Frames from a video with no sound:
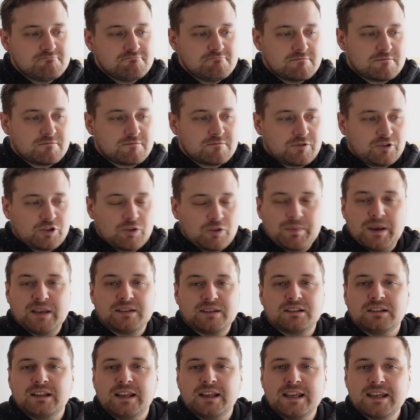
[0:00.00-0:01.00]
so
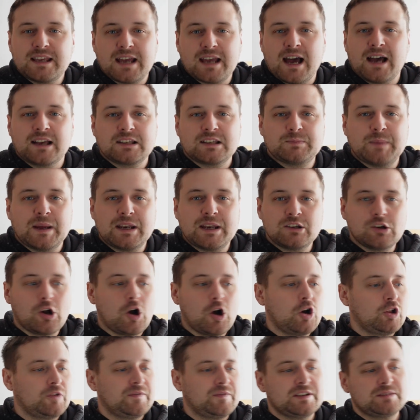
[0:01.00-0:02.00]
basically he can't spend
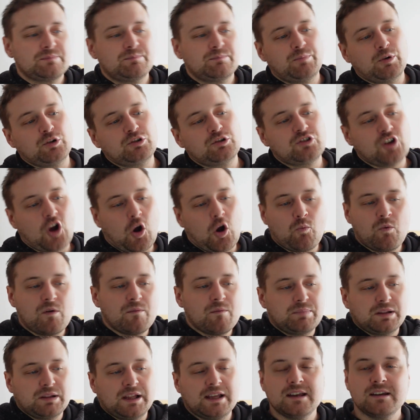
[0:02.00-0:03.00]
all of his budget on one
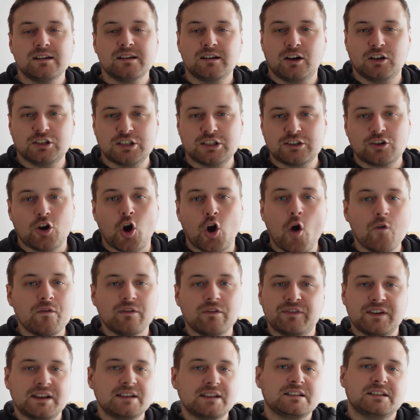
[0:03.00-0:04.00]
player because he's got other
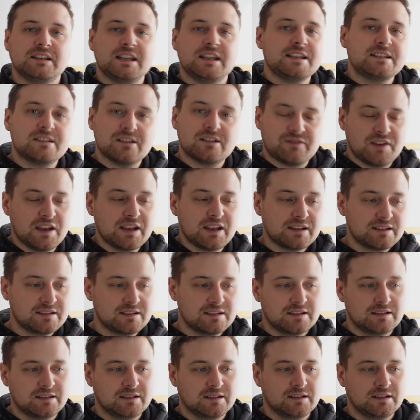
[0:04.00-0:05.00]
things he needs to fix.
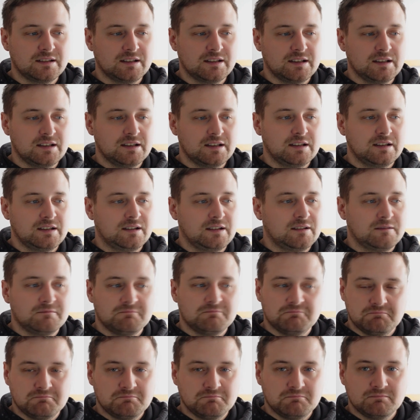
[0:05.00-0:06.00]

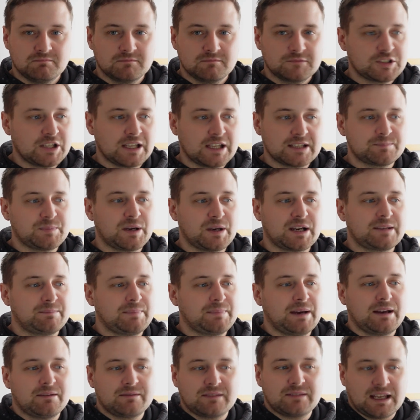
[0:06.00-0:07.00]
So
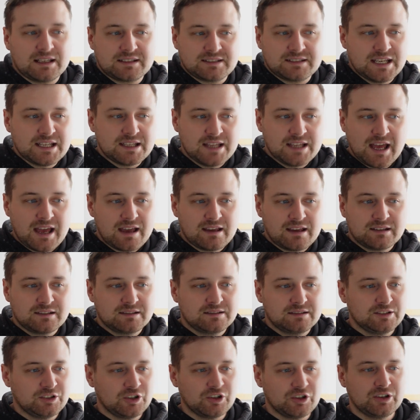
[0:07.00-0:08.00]
that's it there.
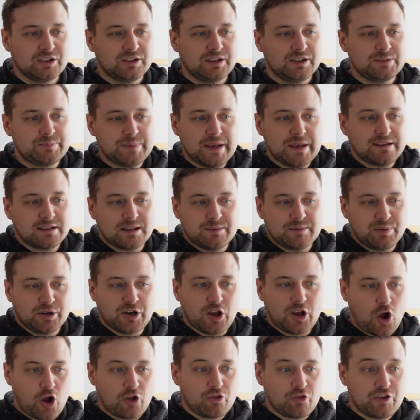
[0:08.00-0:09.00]
He's basically put
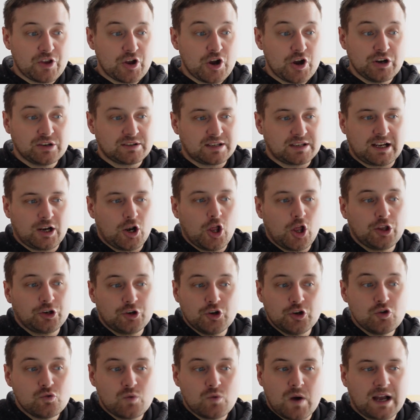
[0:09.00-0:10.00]
it on the owners. I can only
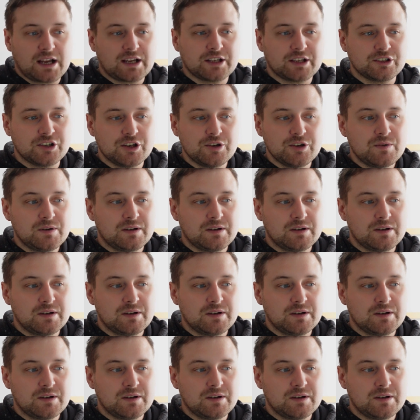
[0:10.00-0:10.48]
do what I can do.